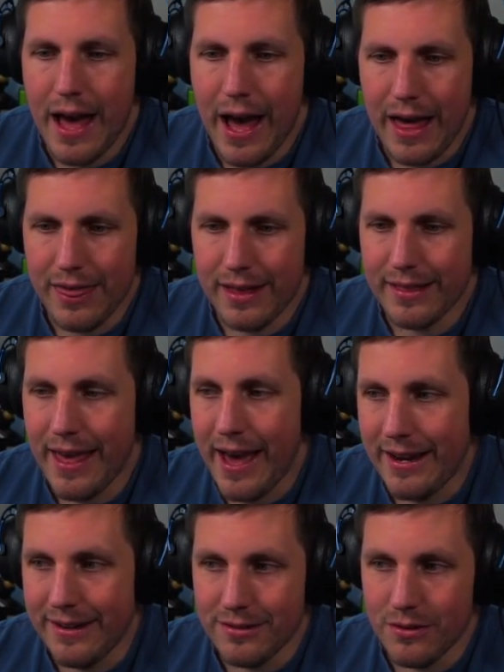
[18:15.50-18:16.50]
I think
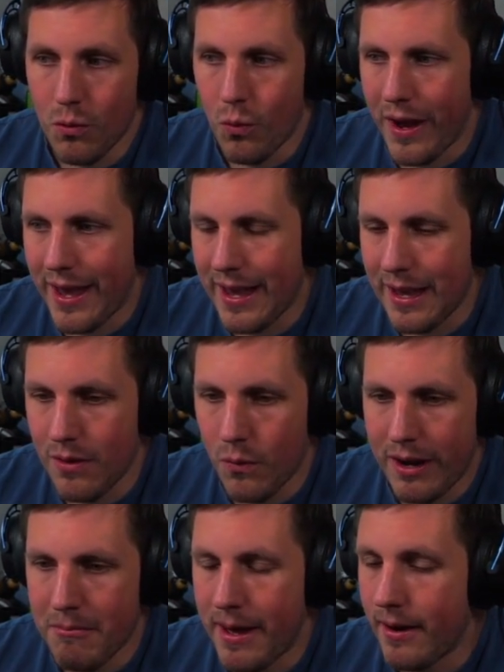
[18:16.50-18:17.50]
that is way,
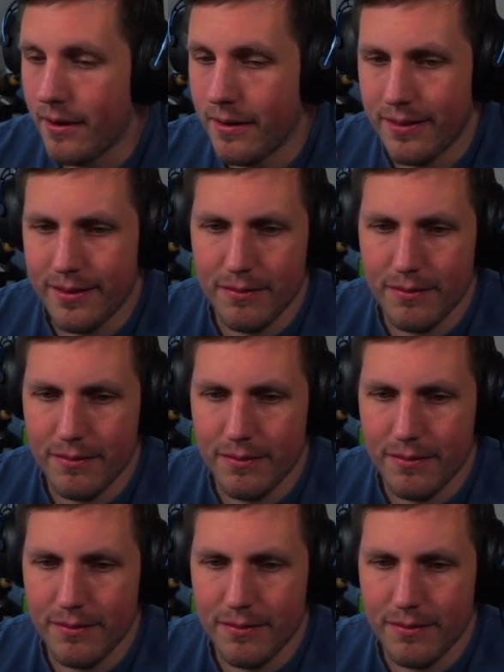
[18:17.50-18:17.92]
way better.